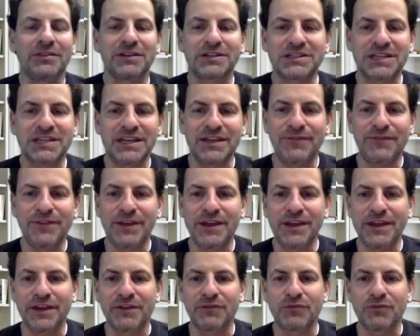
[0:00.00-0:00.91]
the
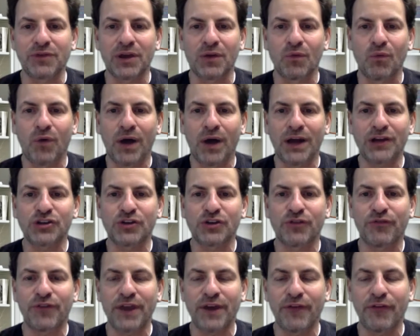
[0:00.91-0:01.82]
TV and watch
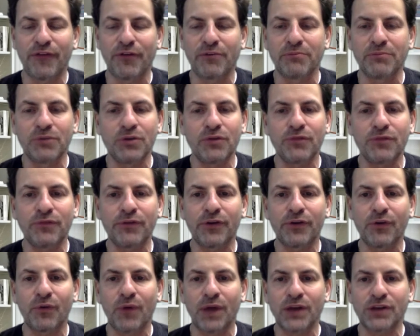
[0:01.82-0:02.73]
your favorite movie
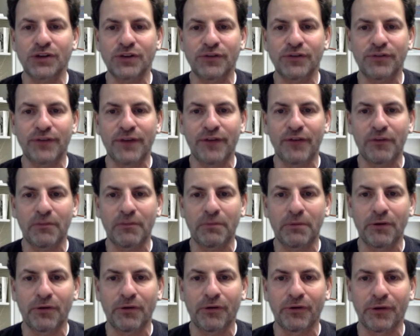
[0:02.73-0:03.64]
or watch your favorite
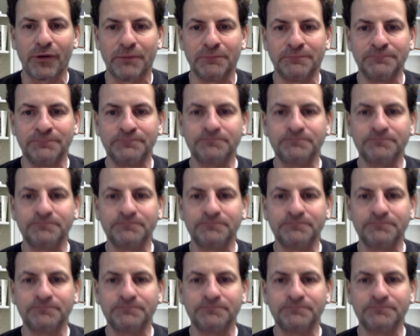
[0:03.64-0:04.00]
program?